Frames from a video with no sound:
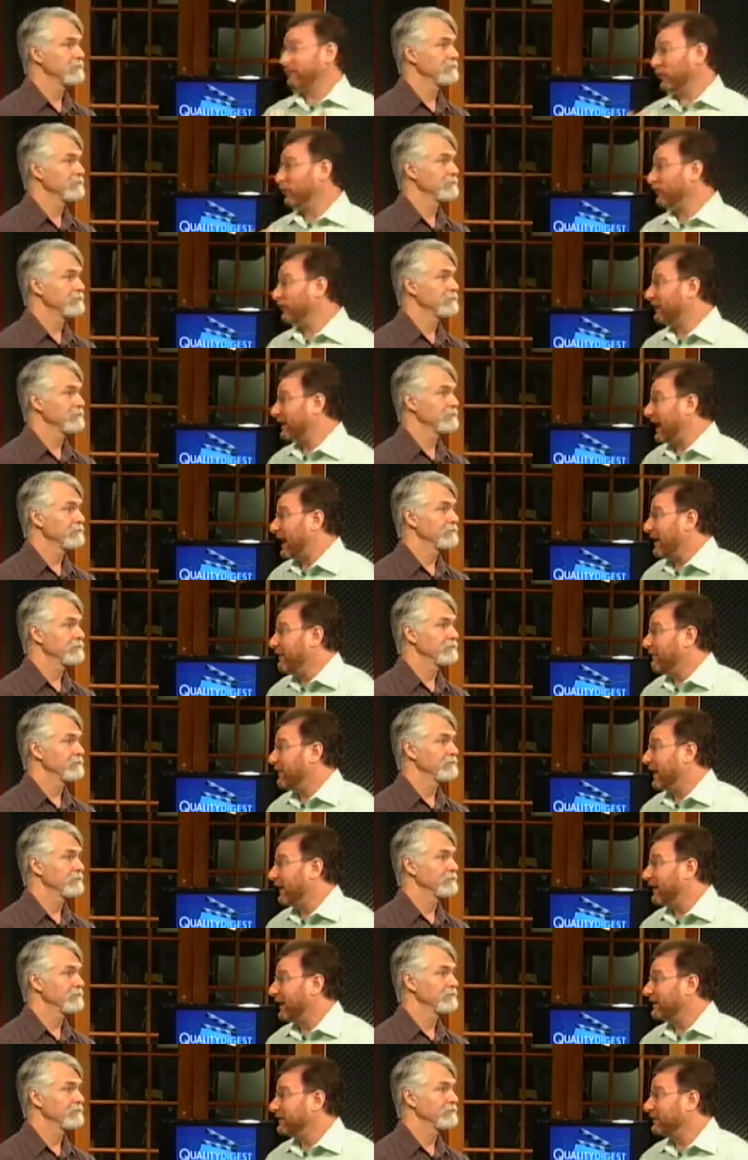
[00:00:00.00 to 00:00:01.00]
Speaker 1: personally I
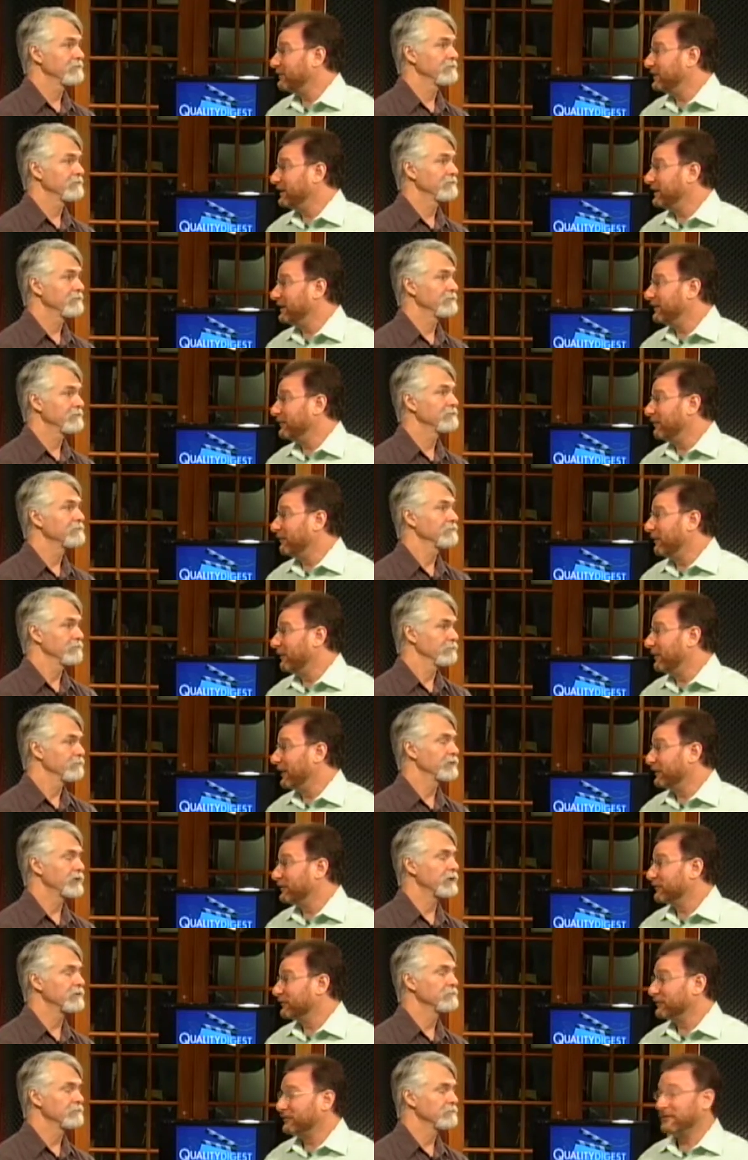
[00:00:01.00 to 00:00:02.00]
found that to be
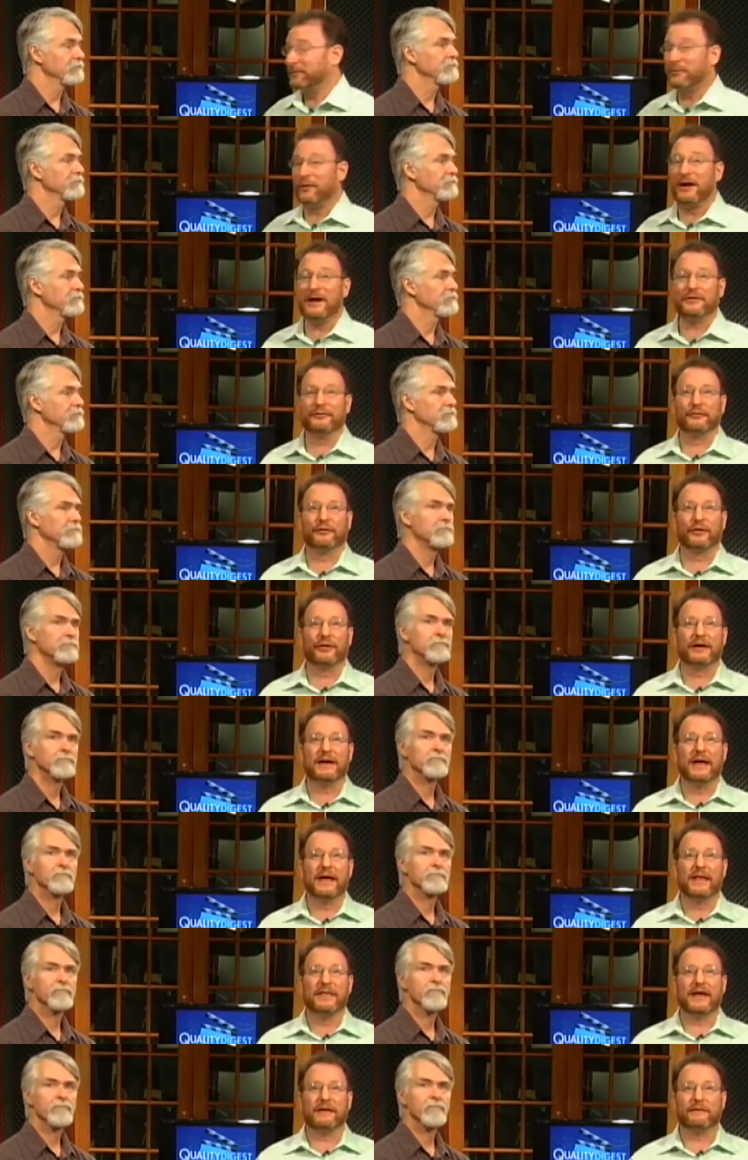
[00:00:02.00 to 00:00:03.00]
much sure. of a surprise, really.
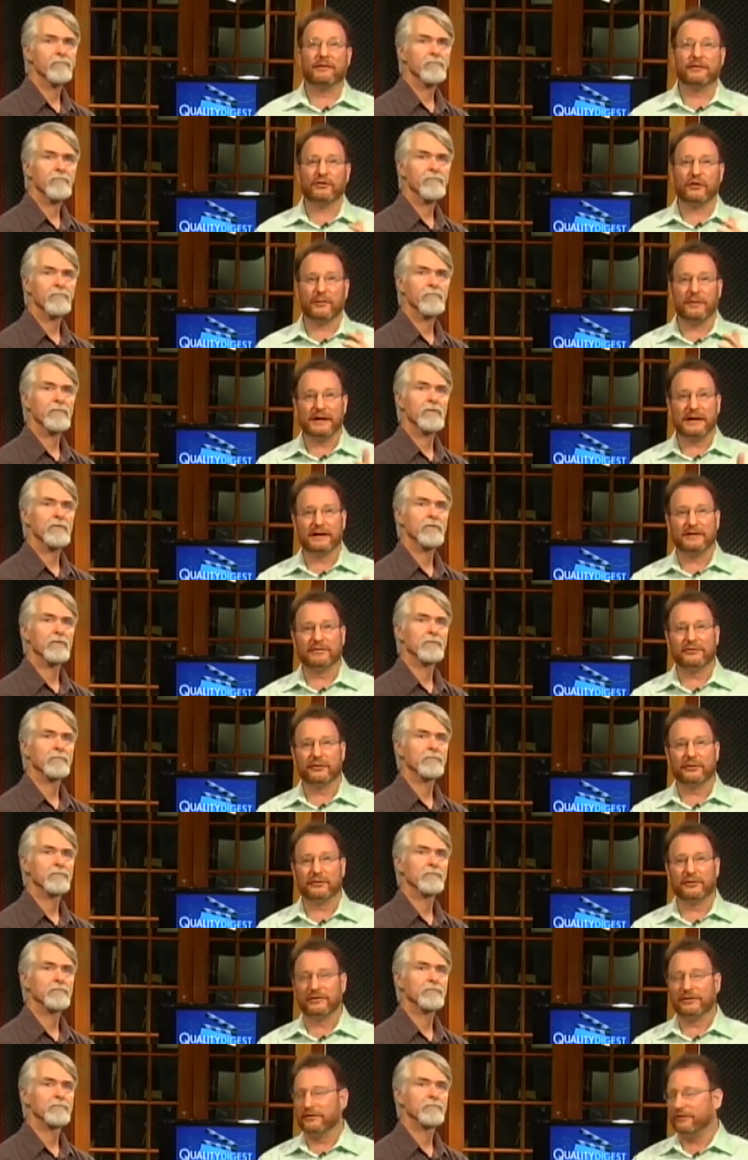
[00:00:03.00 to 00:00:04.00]
That for so many
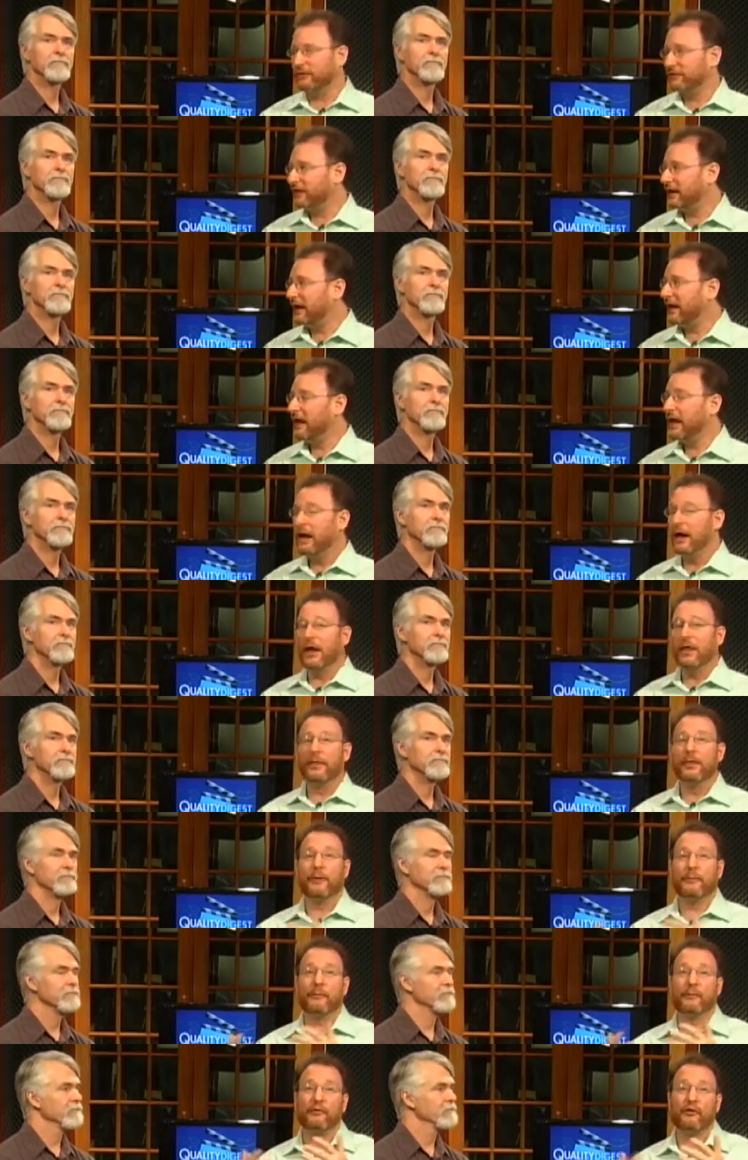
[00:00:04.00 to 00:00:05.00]
consumers, as you say,
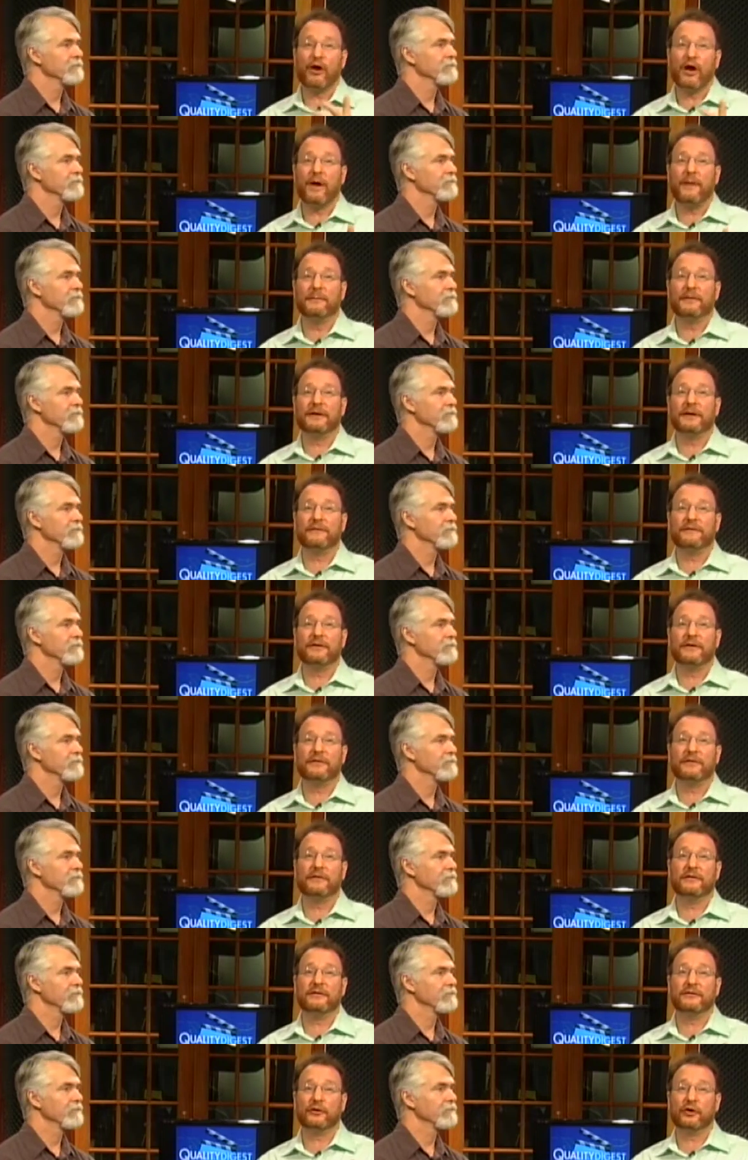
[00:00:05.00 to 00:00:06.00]
the prompt and
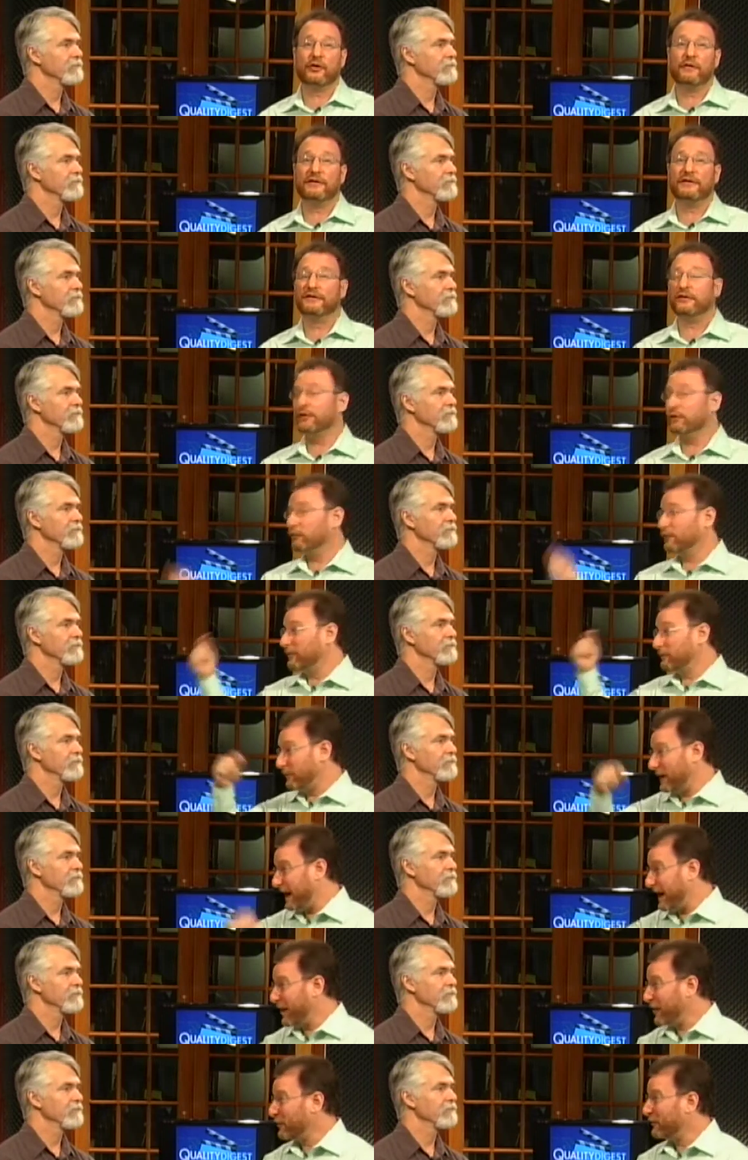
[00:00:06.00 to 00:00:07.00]
efficient service to
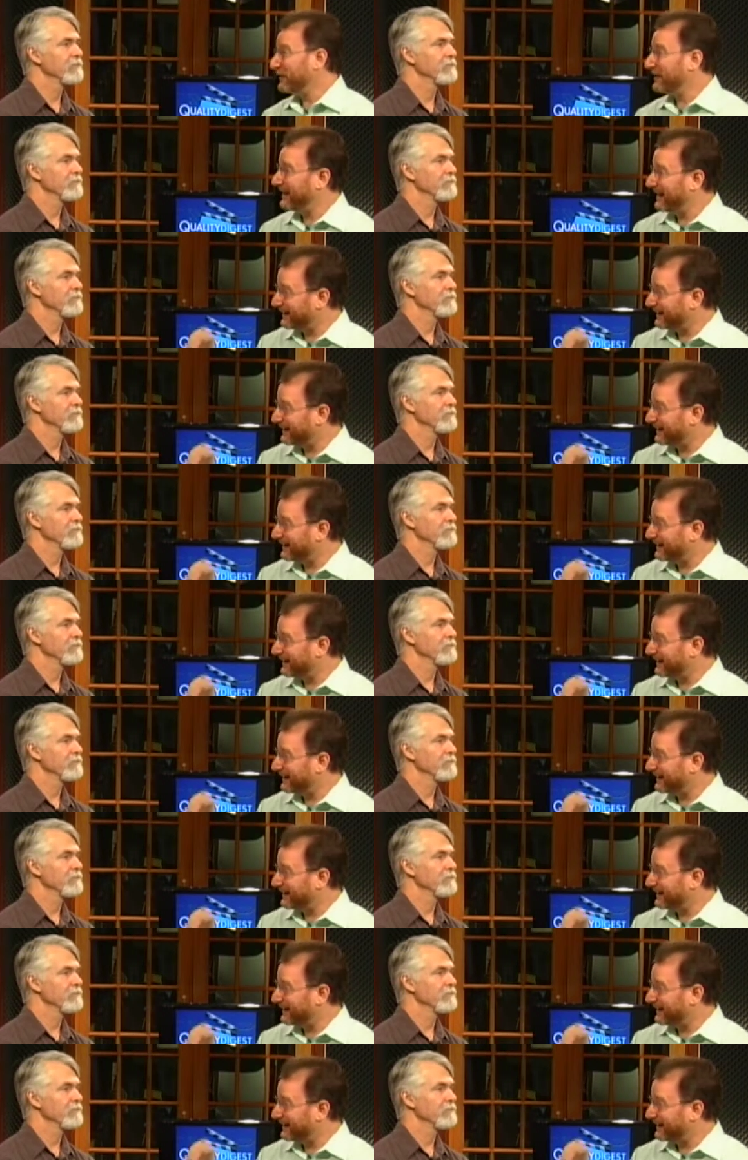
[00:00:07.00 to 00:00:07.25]
repair the